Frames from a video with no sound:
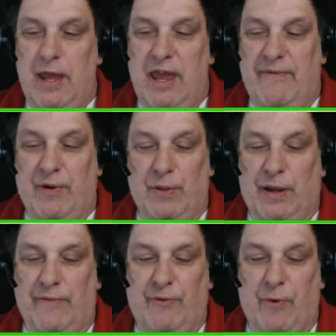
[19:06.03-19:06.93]
if you're
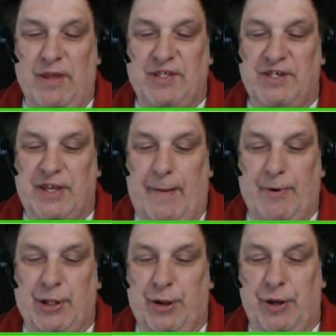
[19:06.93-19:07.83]
looking for a business
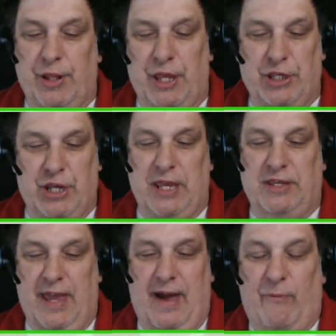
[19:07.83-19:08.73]
opportunity,
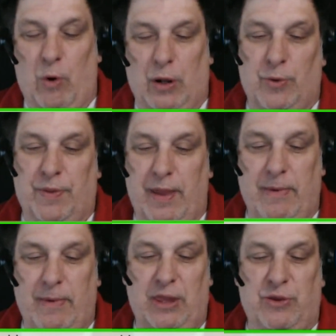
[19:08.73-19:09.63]
Jay-Z, I've worked with him.
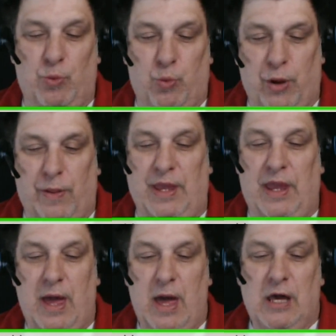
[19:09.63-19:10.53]
He's
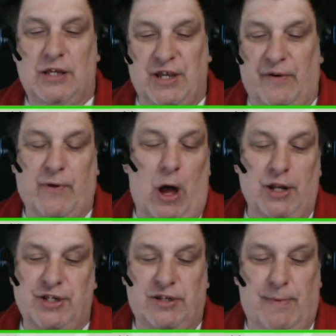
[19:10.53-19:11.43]
really
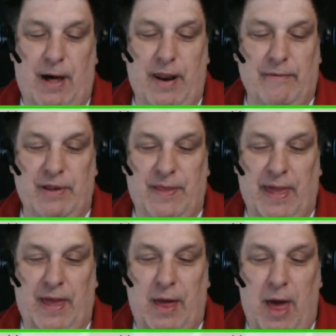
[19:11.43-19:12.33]
self-conscious about
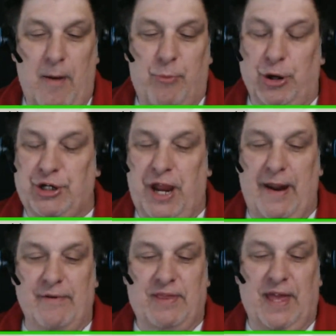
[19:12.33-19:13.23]
everything. Appreciate
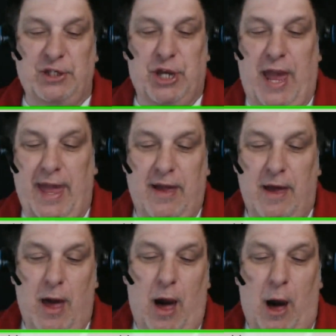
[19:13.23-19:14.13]
everything, Jay.
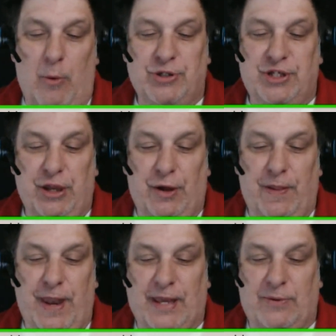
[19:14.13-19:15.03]
We'll see you on
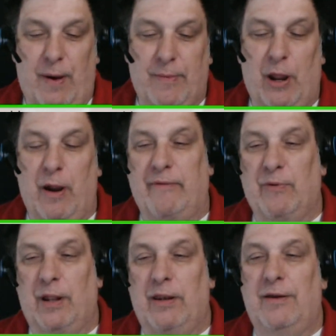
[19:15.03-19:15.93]
the next webinar,
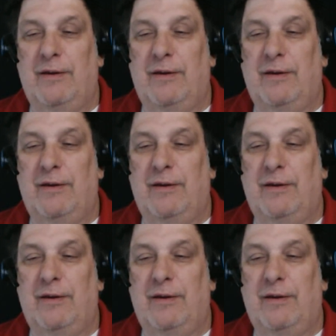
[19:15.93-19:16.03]
everyone.